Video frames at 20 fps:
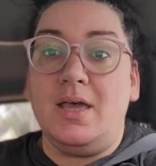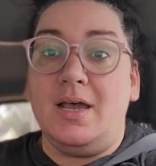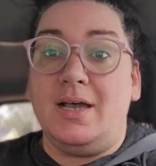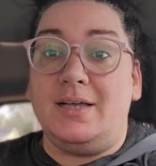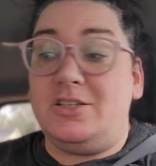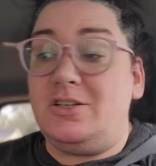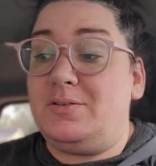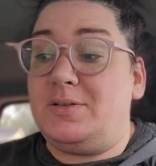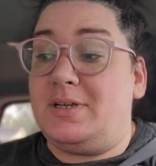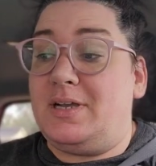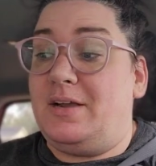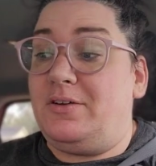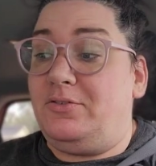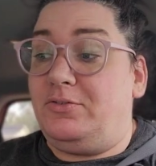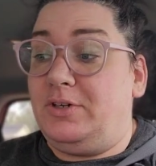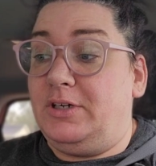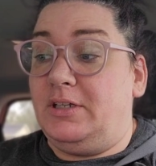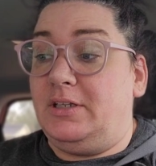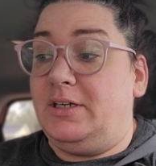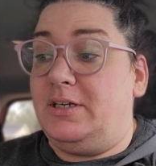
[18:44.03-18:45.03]
I said, I was like, I
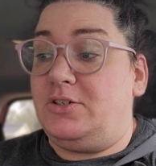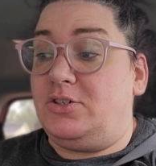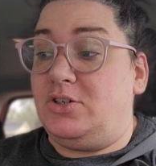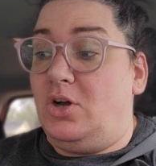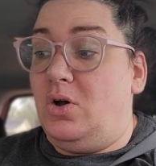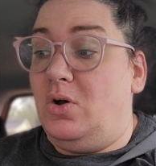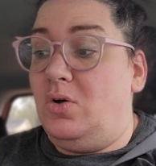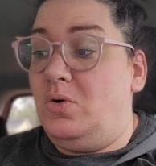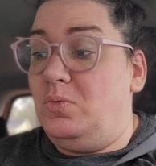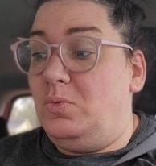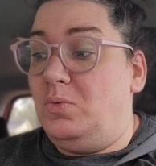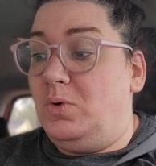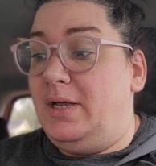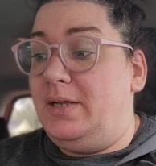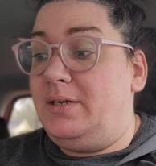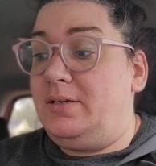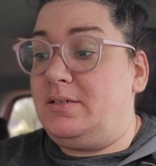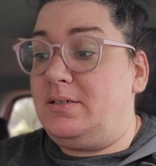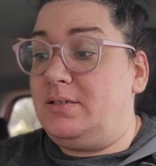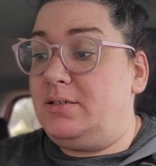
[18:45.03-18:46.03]
really don't
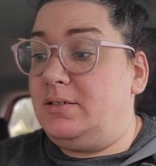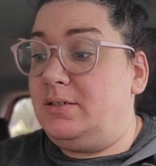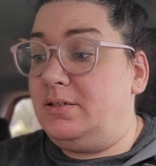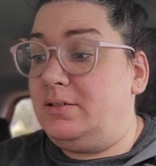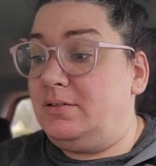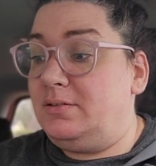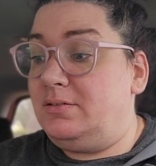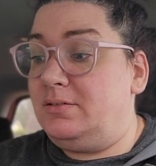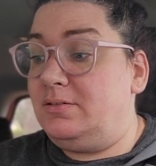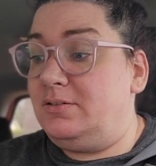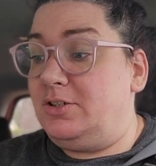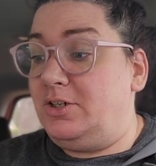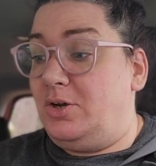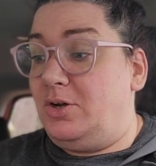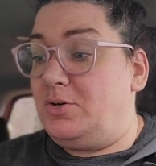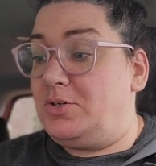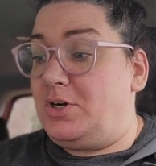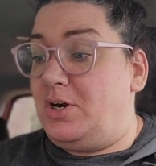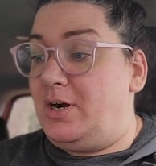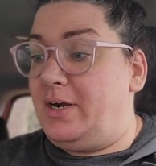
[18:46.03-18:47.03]
want to
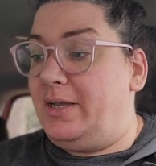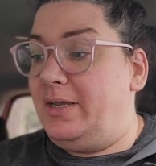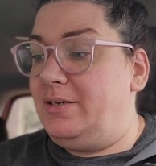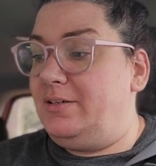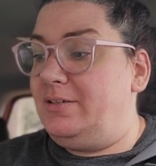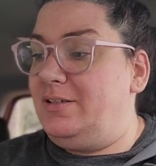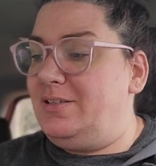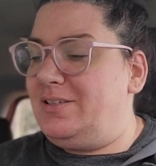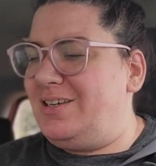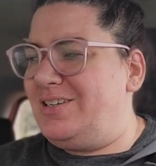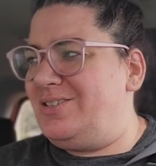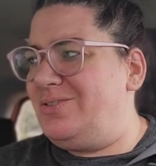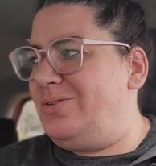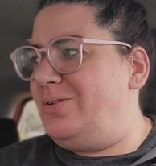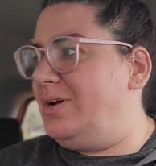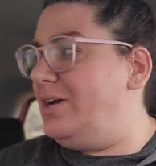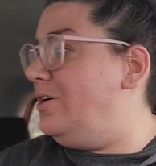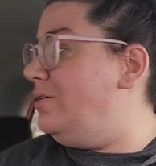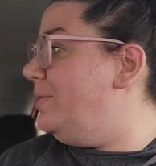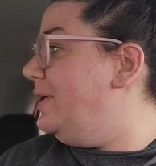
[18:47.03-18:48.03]
go to Target. And he's like, so
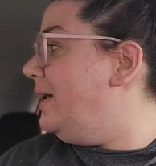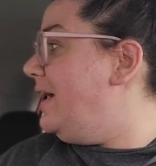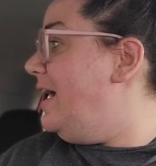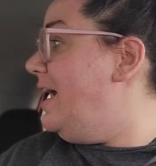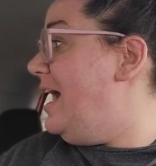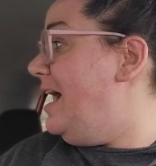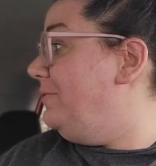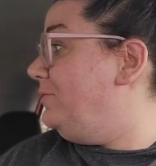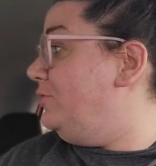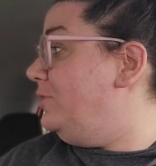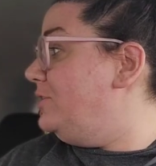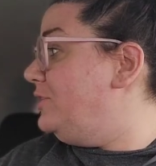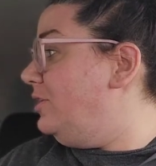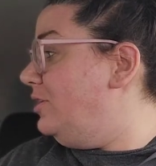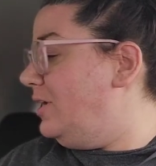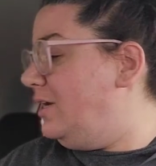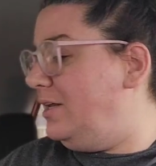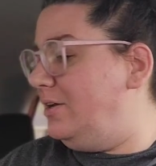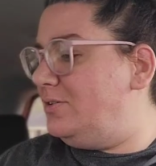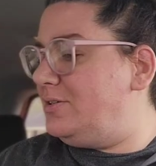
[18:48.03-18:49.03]
don't go. I'm like, I have to
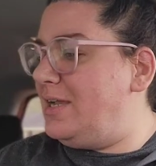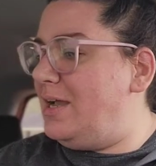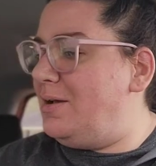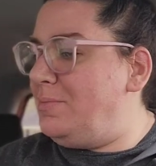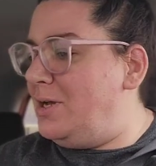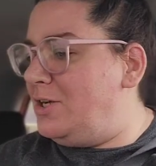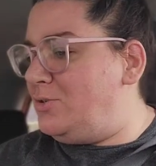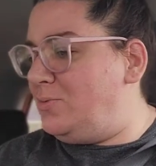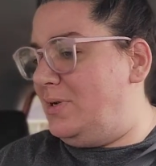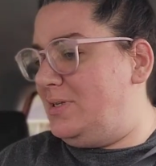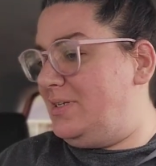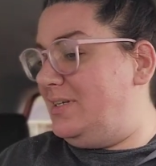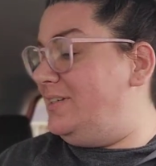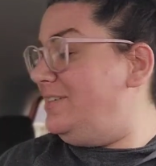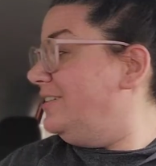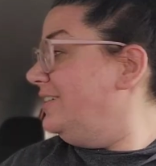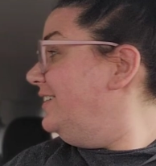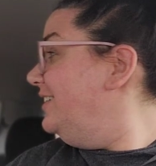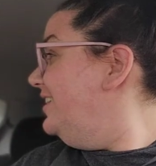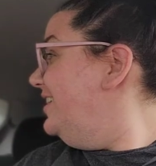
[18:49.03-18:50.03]
return it. He goes, how much was
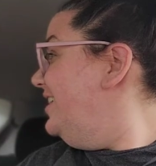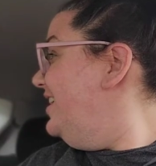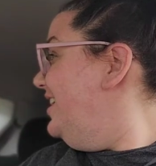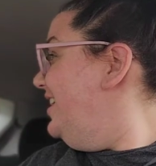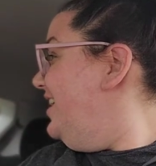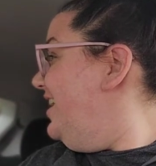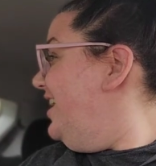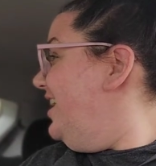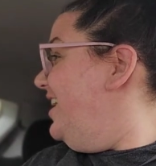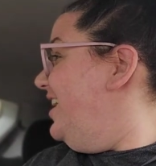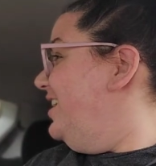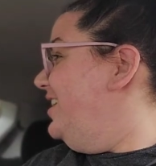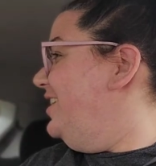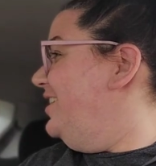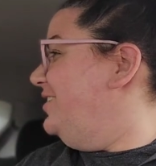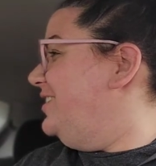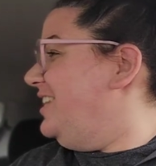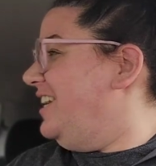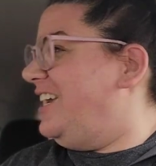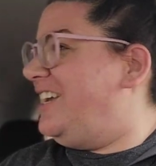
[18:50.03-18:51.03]
it? And
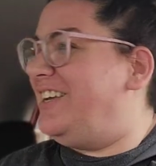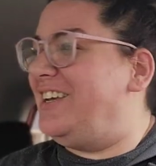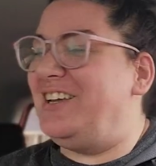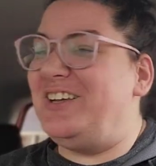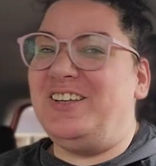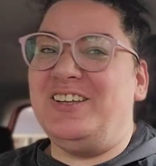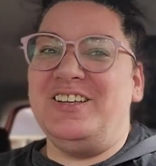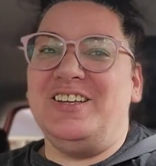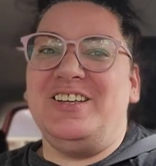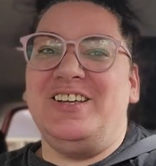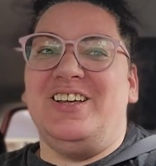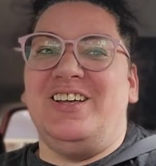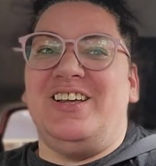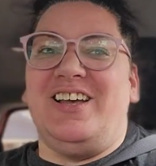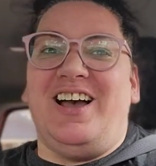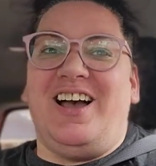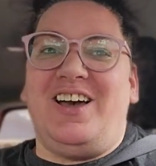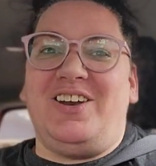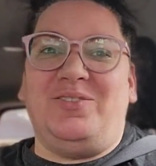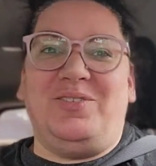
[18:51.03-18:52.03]
I was like,
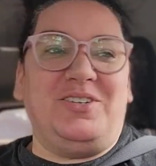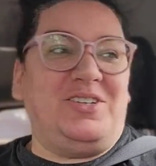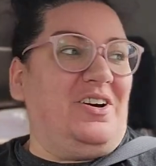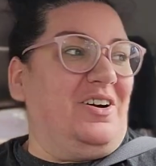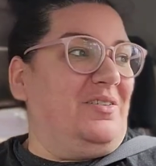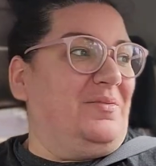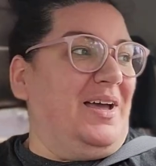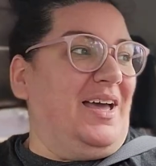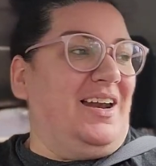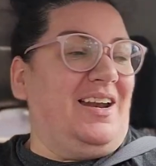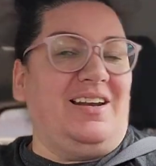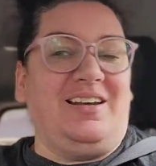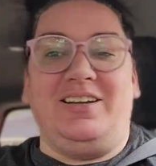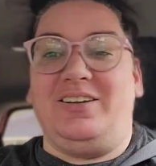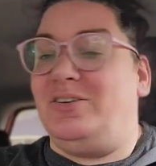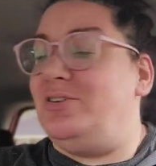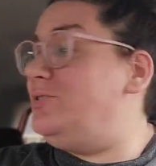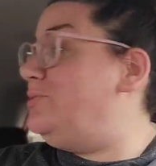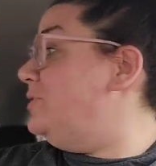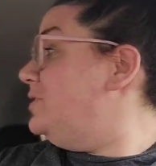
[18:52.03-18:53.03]
I don't want to talk about it. And
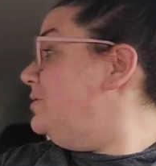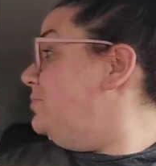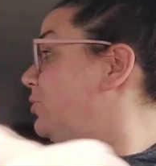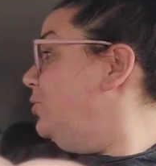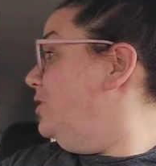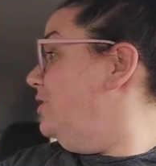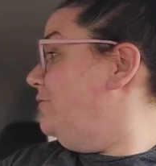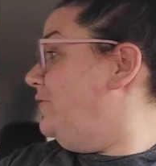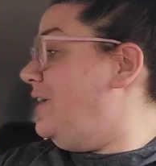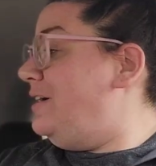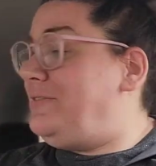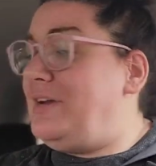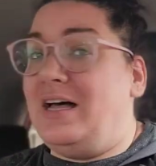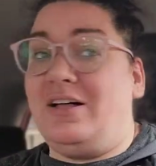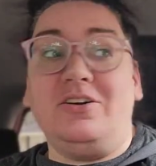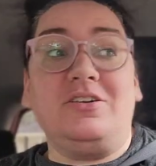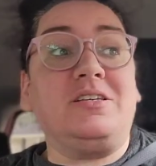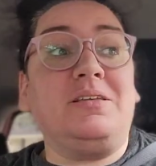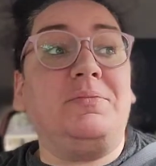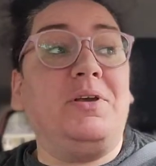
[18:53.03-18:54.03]
he goes, was it more than
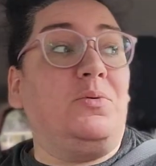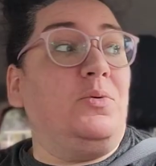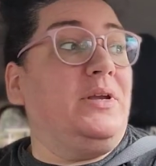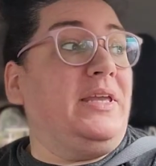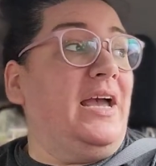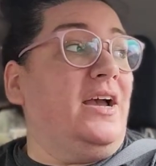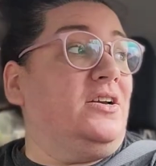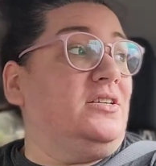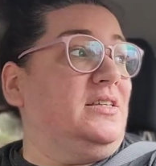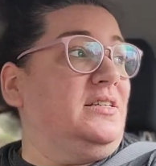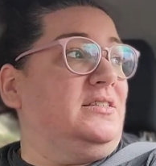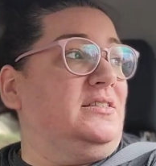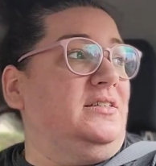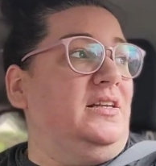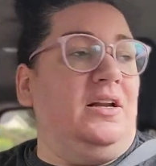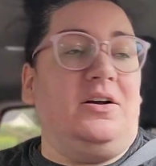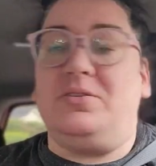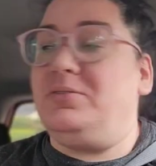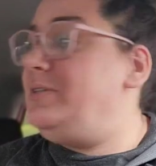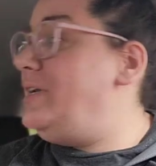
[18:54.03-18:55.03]
$5? I'm like, well, yeah, because
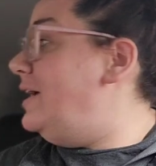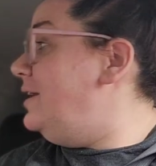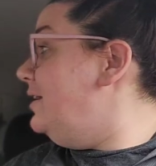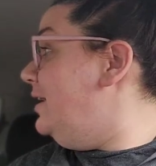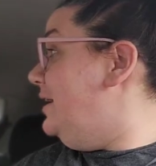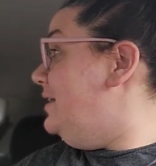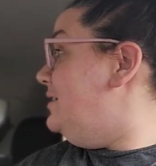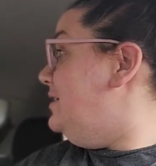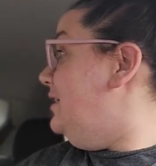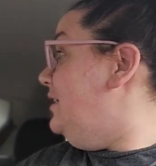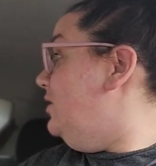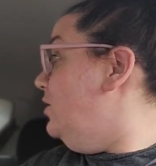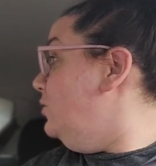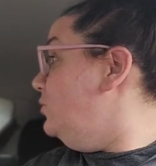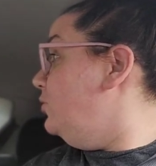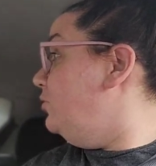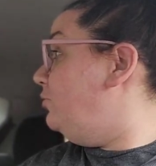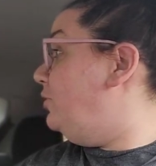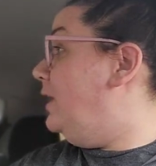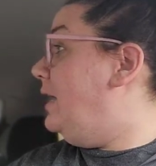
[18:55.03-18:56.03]
it's, you know, not
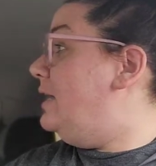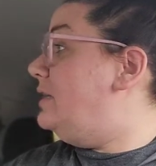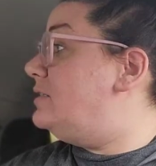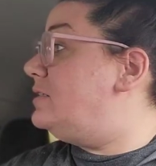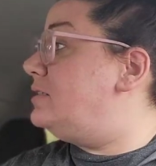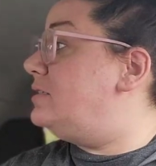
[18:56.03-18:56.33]
1903.